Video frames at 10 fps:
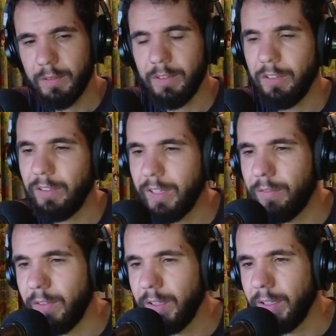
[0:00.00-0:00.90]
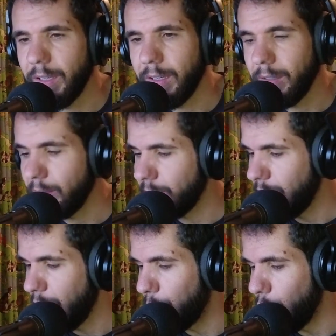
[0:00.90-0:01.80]
Just give the
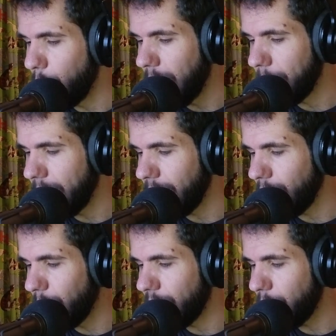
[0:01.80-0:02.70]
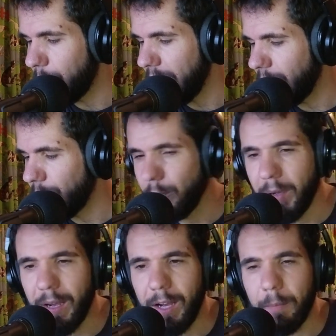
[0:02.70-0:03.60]
boom arm there a little bit of a ping with my
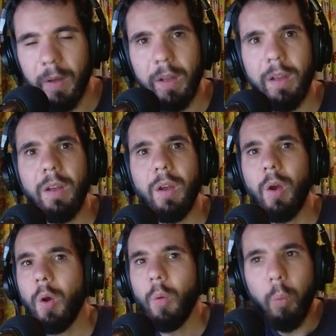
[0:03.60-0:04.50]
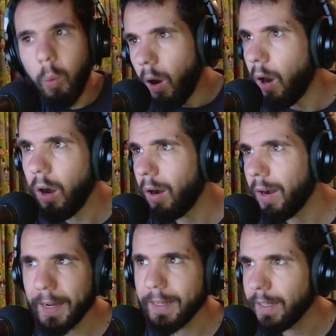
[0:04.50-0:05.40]
arm.
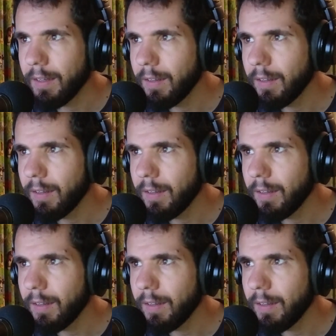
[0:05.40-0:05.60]
Why?